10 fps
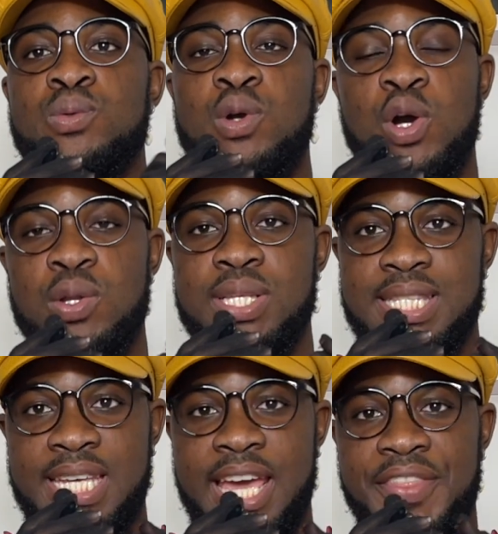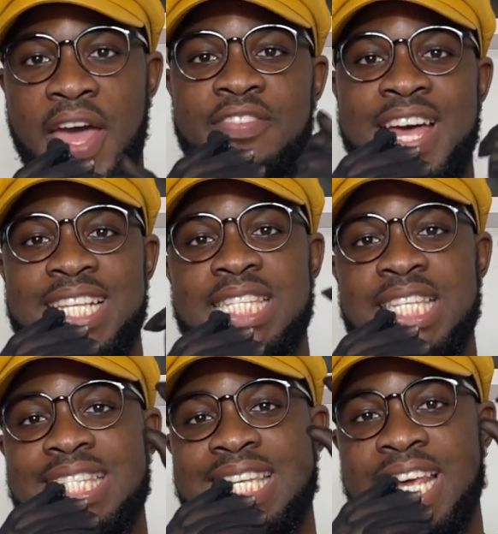two colors together that
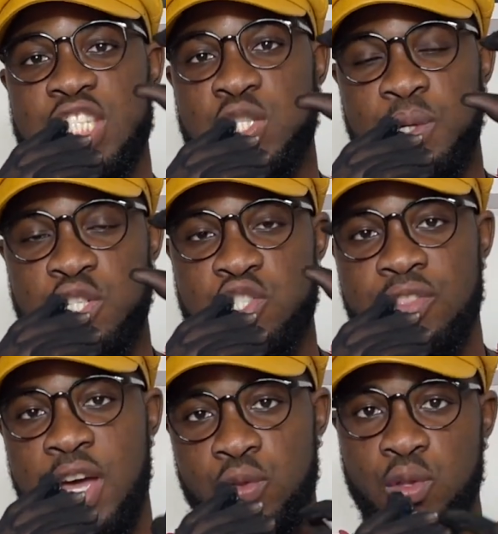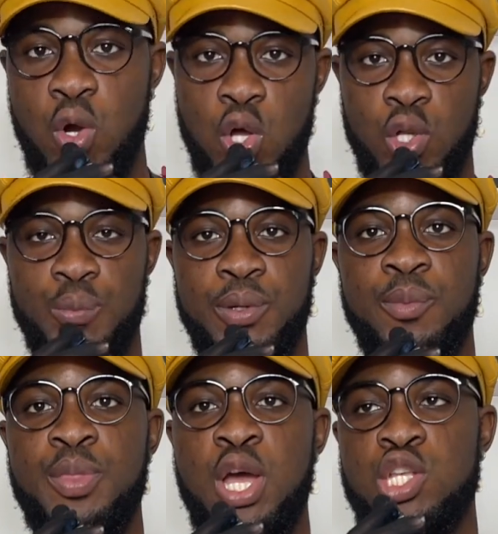sit next to each other on the color wheel.
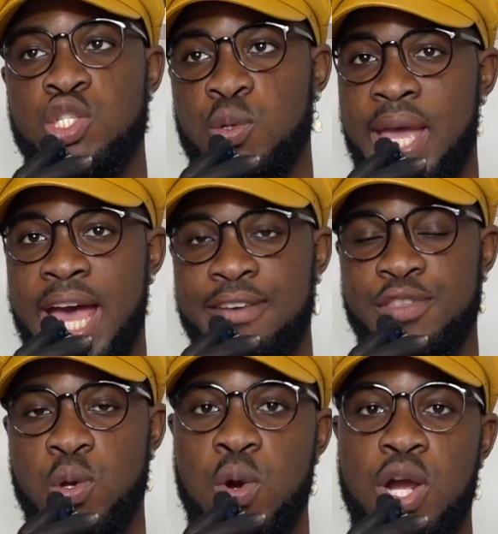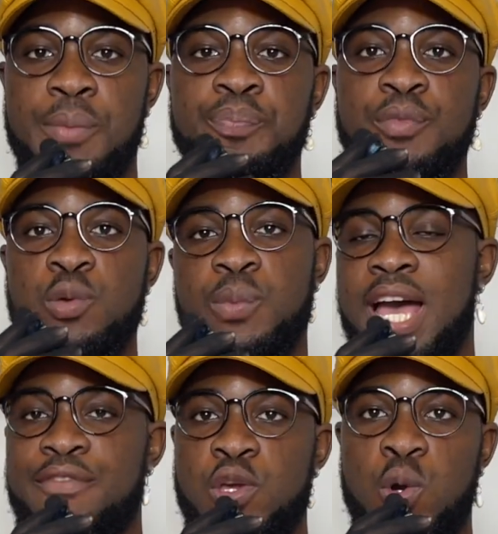So we have your
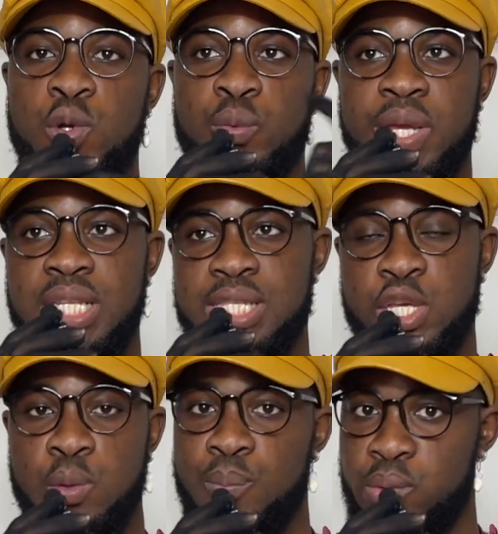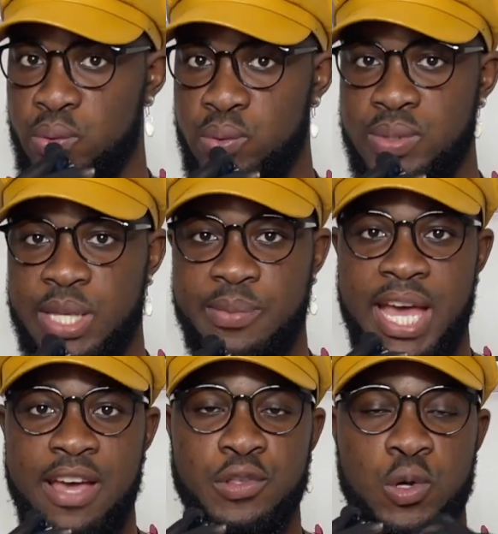greens and your blues, and we
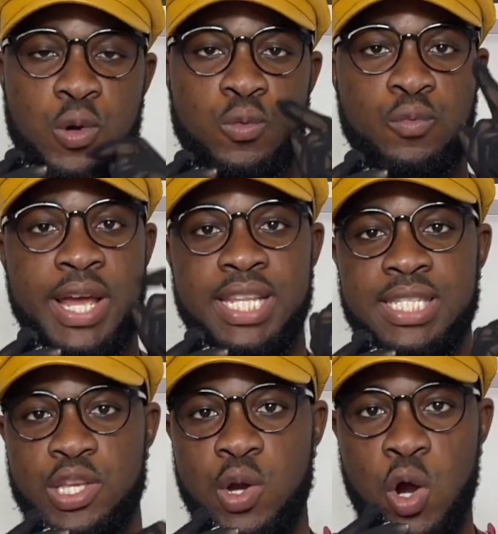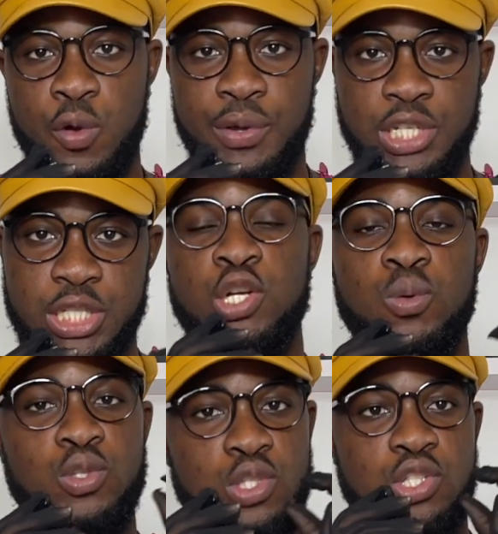have your reds and your orange,
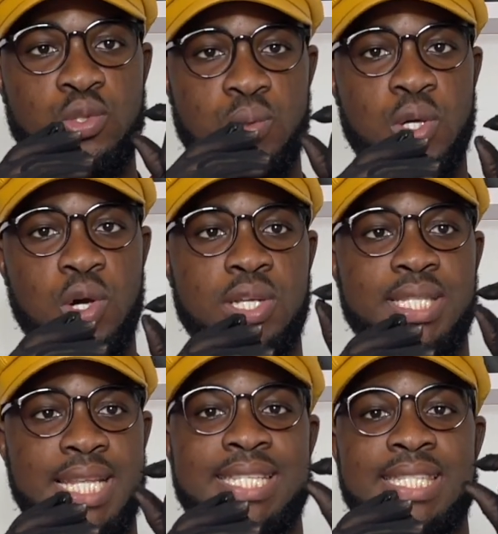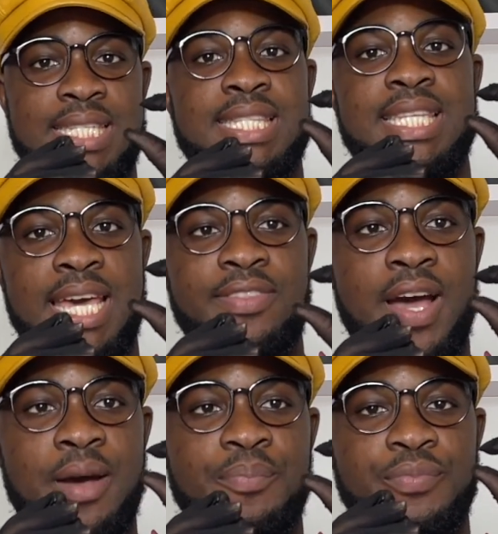just those colors that
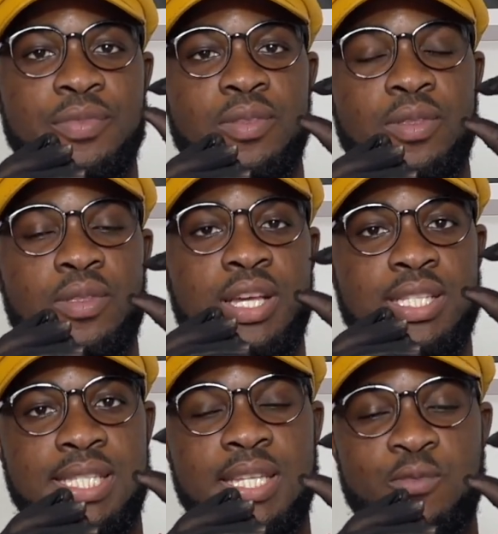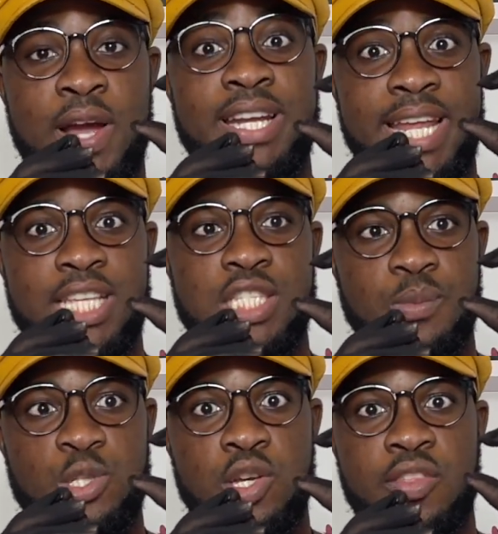sit right next
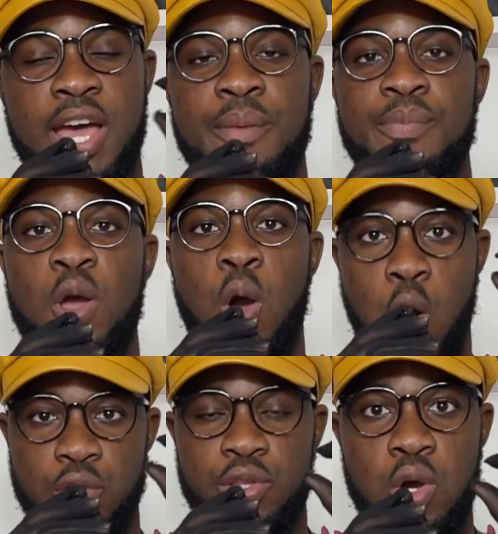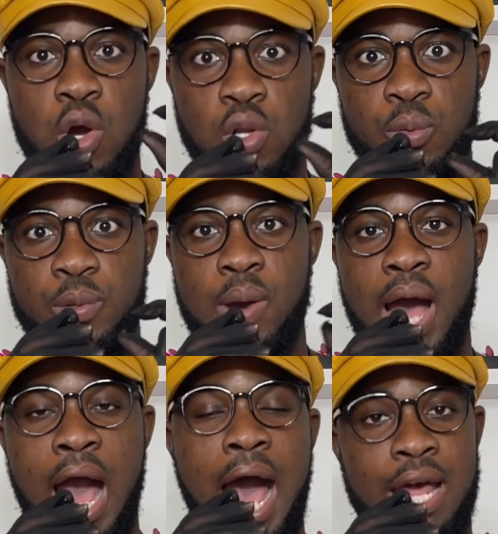to each other on the color wheel
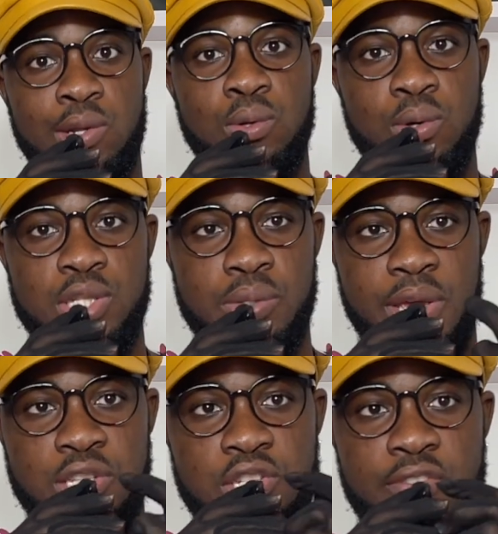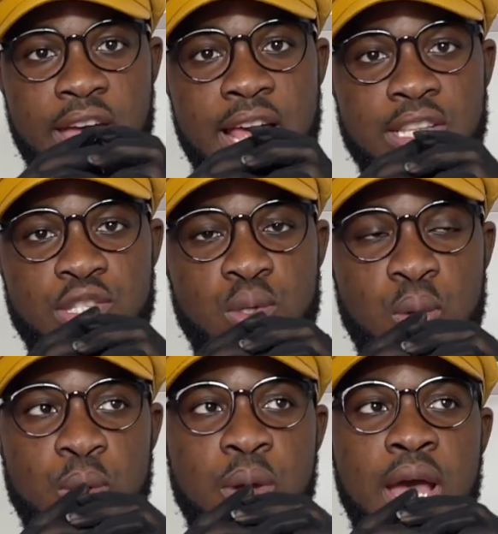are analogous to each other.
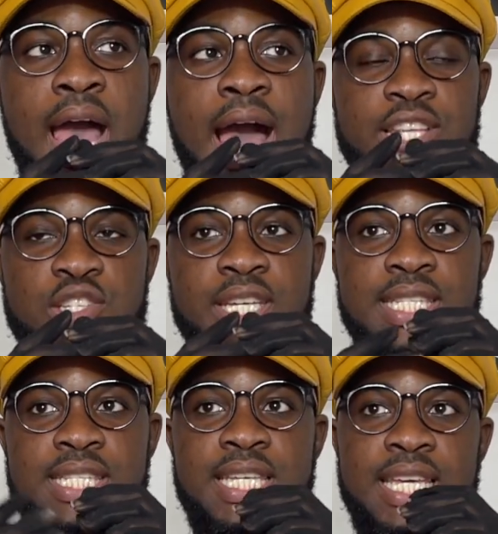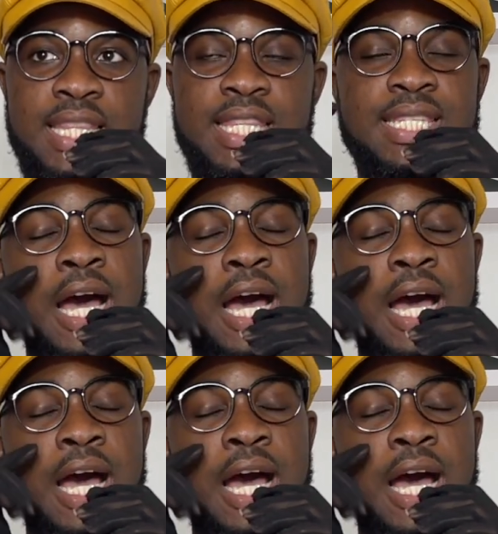So as you can see in this